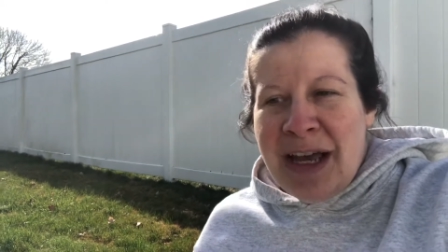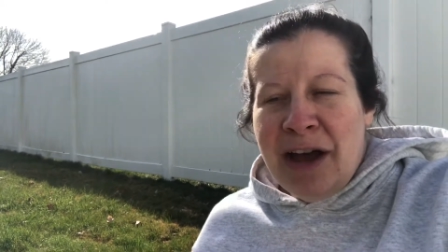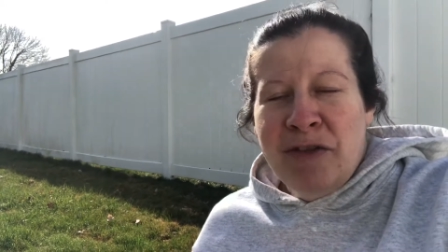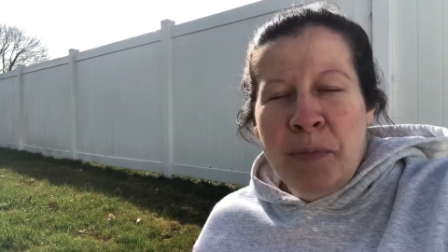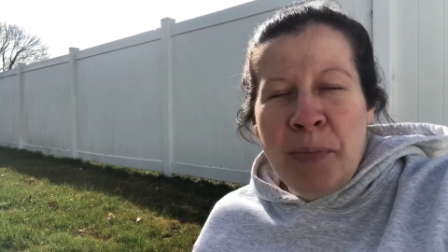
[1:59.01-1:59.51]

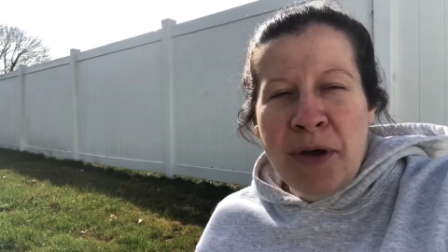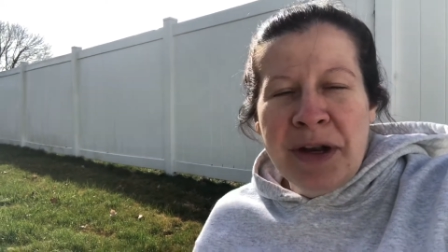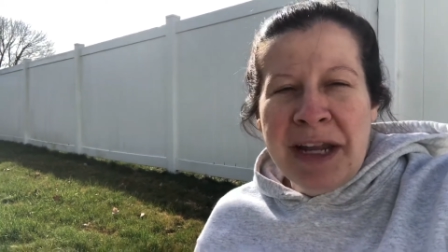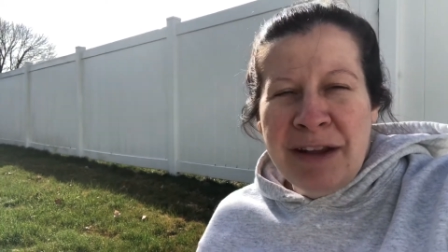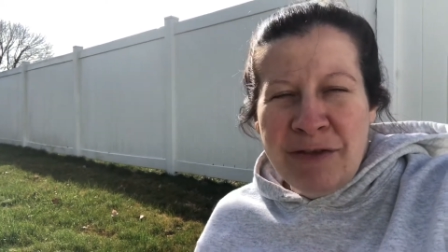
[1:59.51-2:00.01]
of
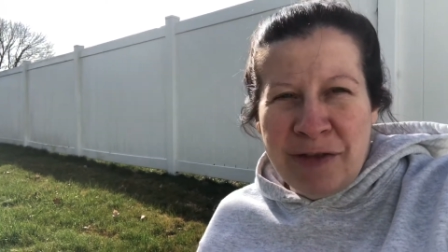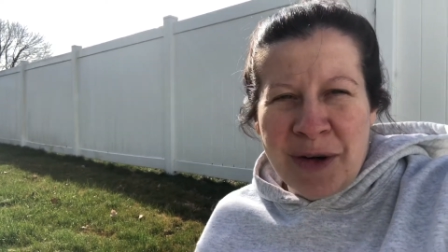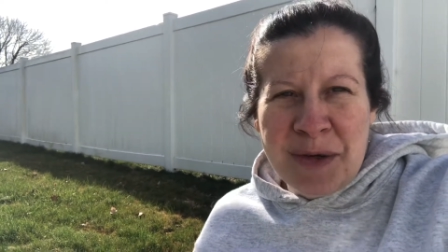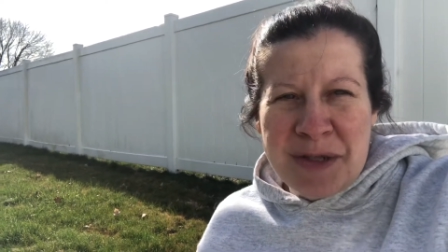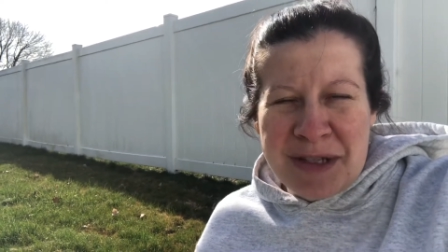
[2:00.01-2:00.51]
putting
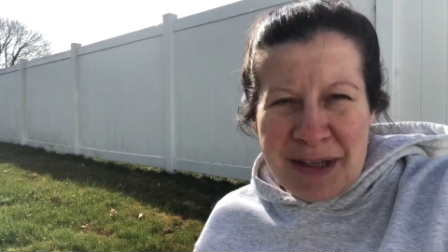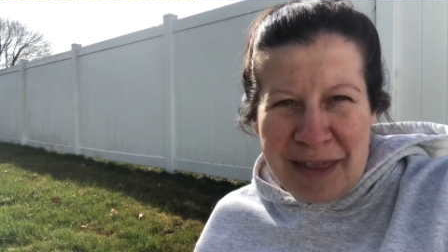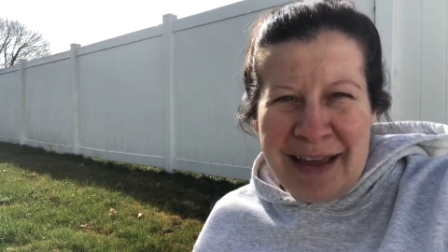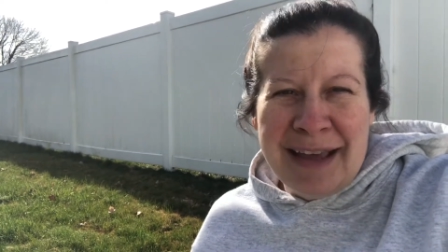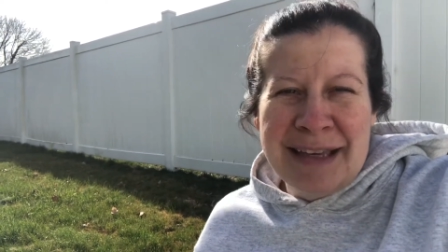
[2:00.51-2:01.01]
first
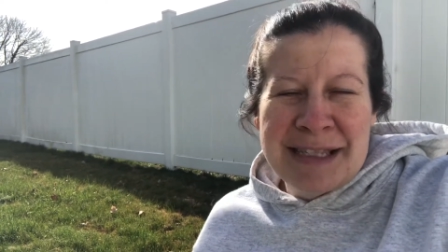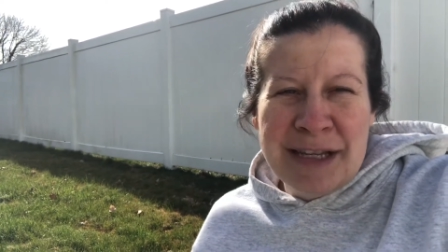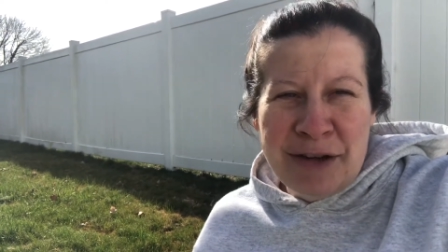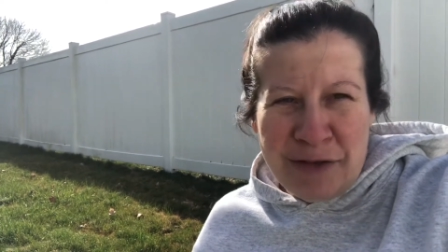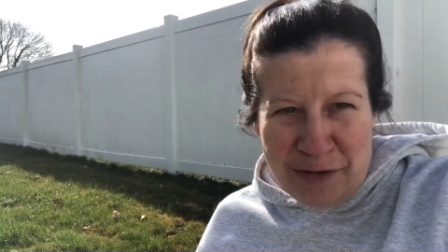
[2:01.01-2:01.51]
things
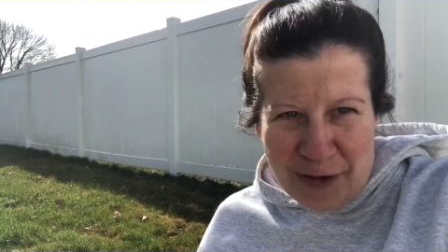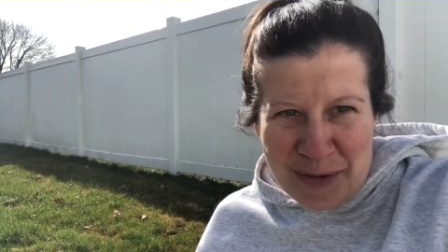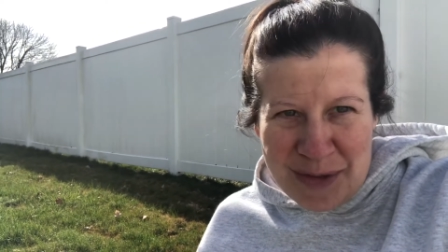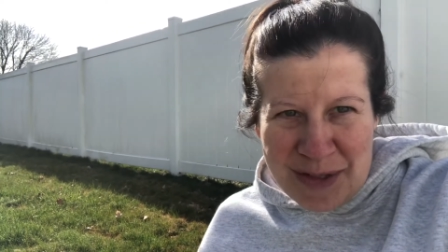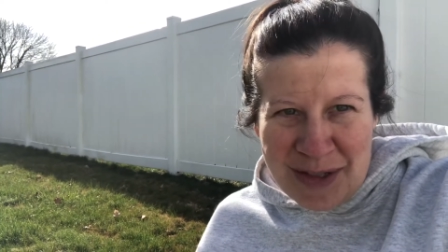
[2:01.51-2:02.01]

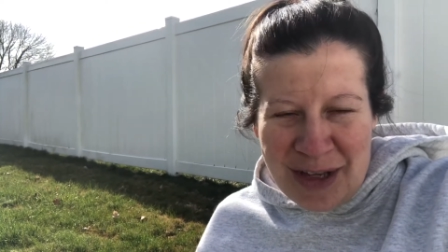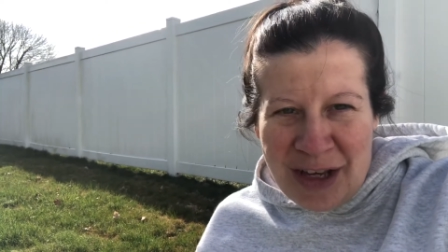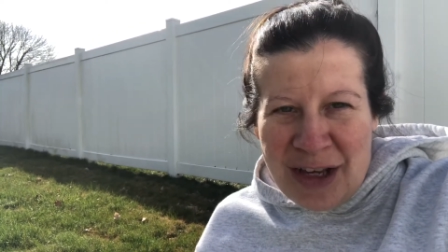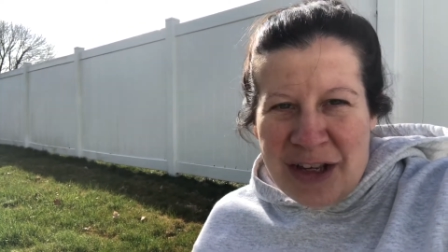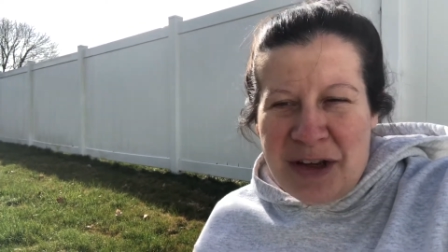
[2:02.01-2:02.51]
first.
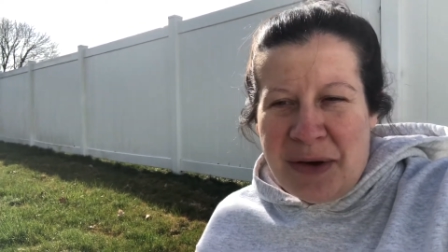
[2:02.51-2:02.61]
You